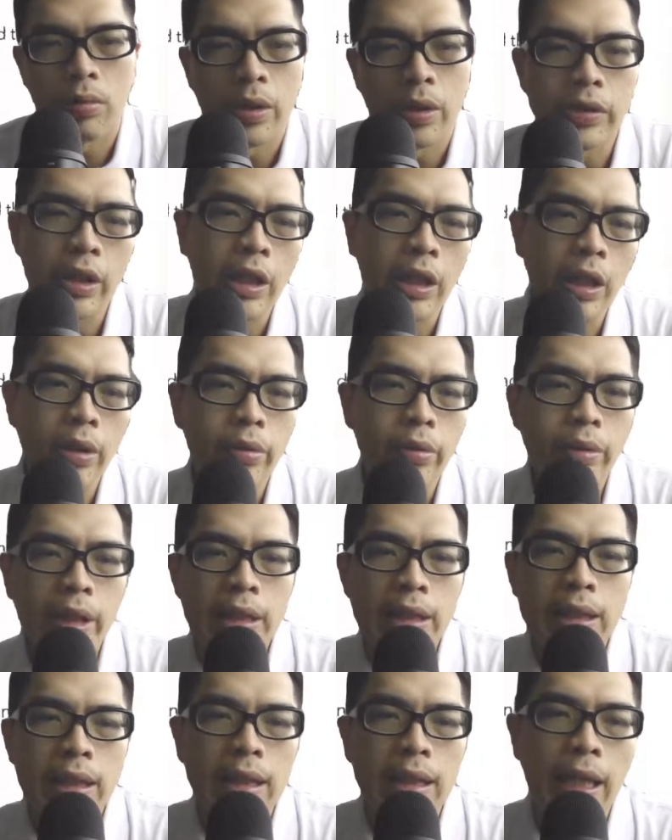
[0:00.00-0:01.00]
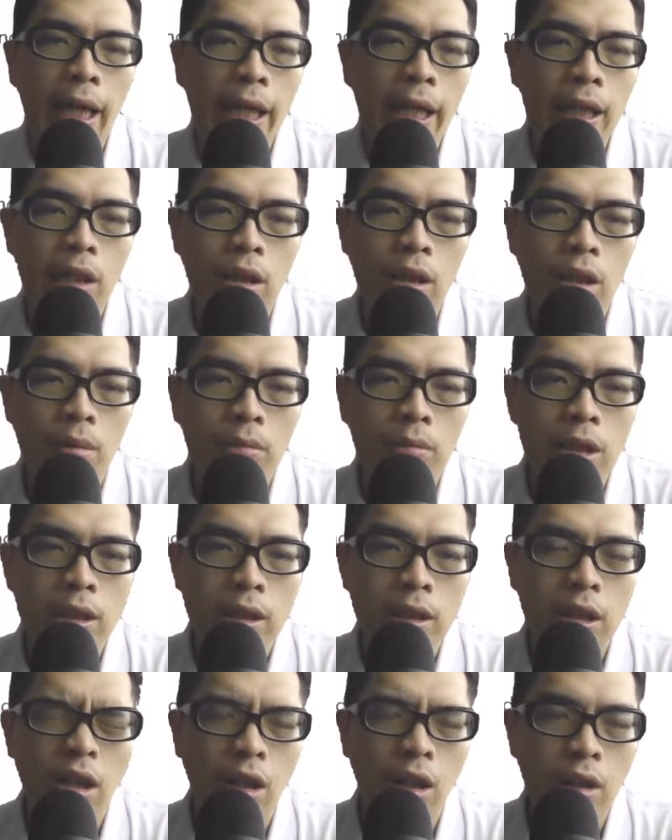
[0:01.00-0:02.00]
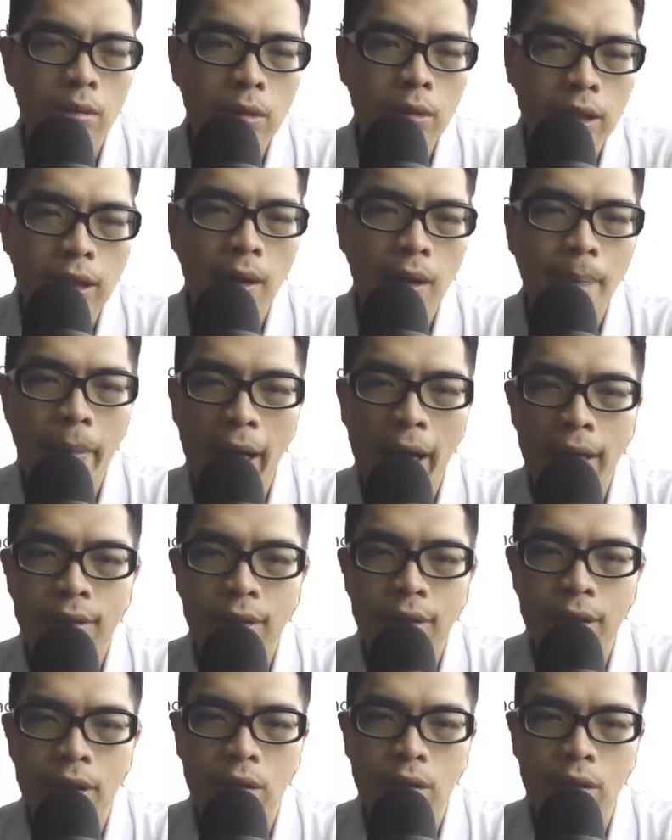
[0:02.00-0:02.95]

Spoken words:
increase in the economy's capacity